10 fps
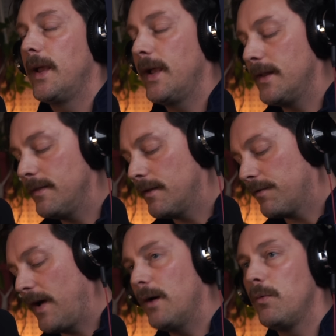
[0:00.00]
And in this
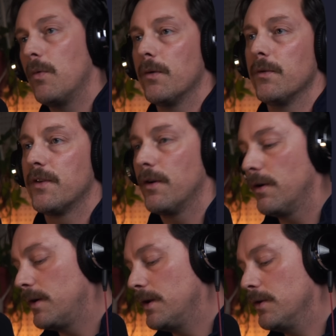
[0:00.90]
file, we want to
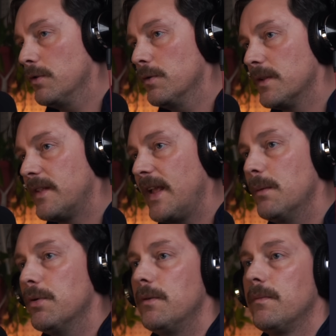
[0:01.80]
return a new Lua
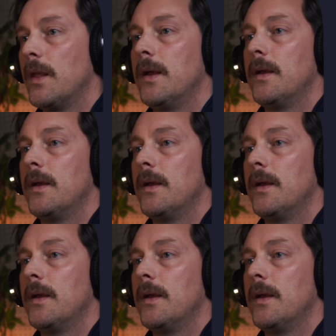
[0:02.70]
table.